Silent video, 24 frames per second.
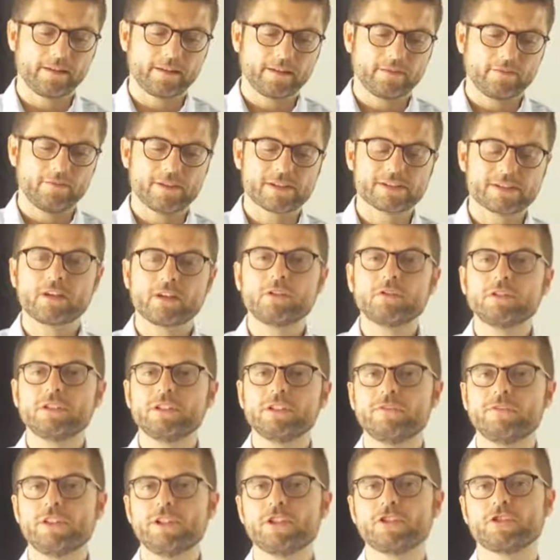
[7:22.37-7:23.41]
The second
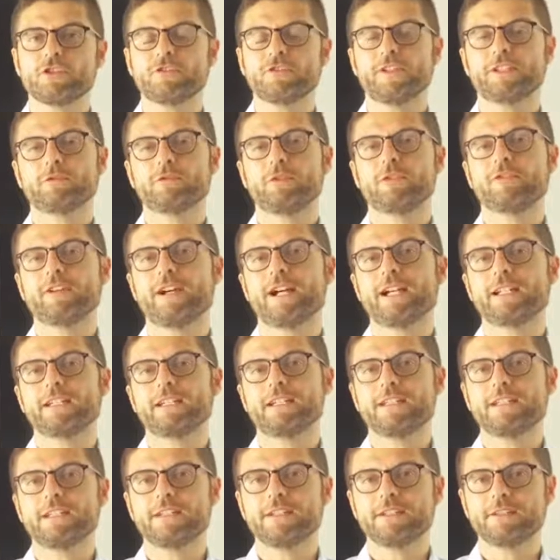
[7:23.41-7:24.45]
division that we find
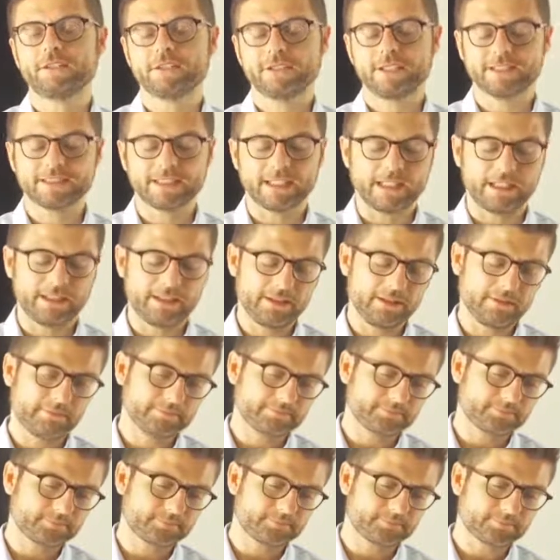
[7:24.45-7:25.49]
in interior design
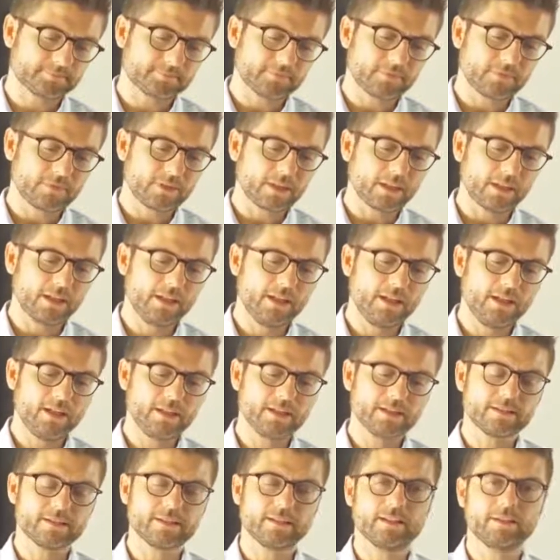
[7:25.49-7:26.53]

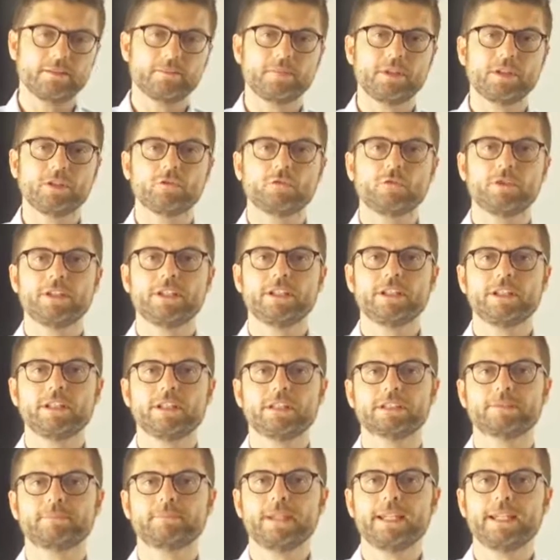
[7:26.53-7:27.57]
is between
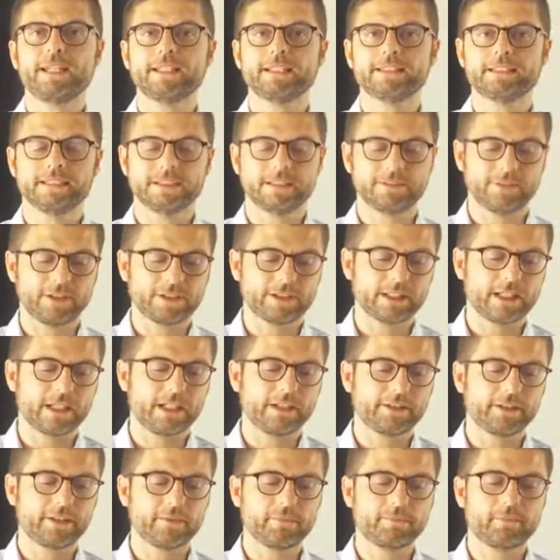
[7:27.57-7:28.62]
spaces that
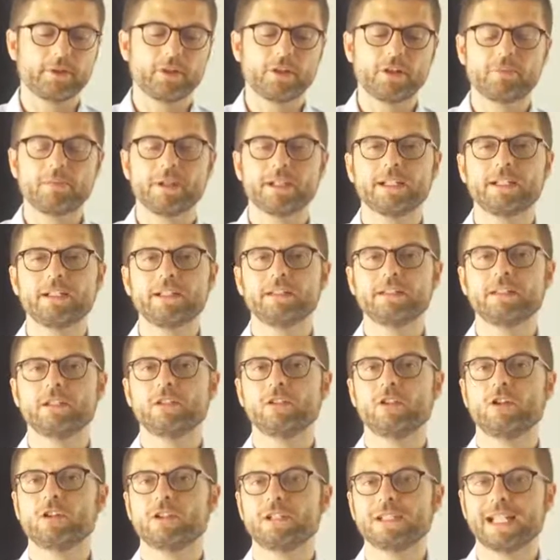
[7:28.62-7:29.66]
are permanent,
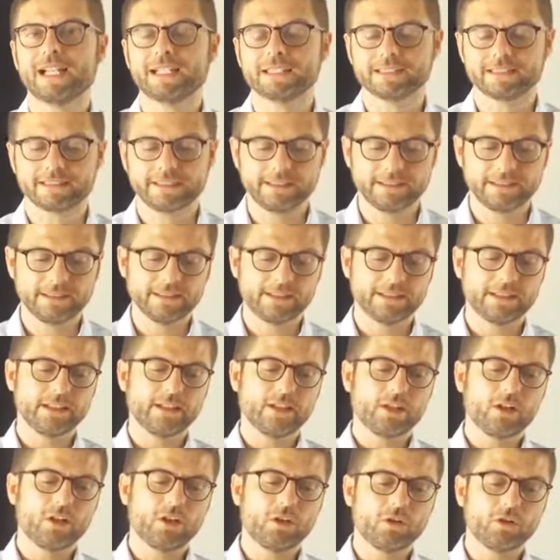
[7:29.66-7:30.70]
long-lasting,
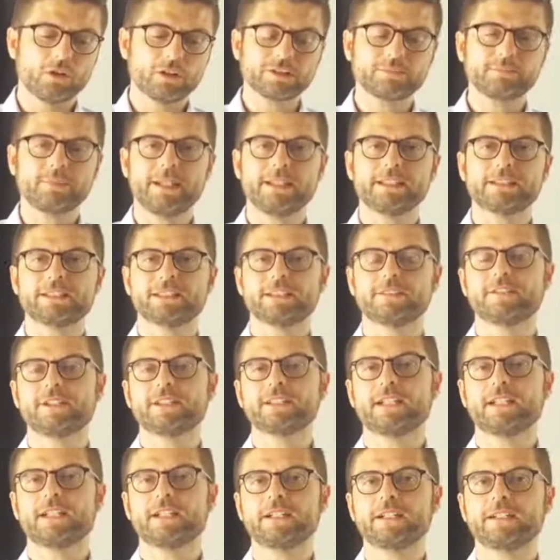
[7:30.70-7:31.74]
or spaces
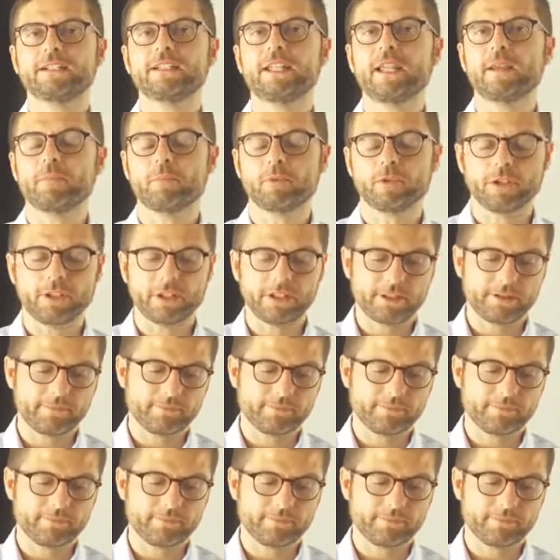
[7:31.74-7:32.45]
that are temporary.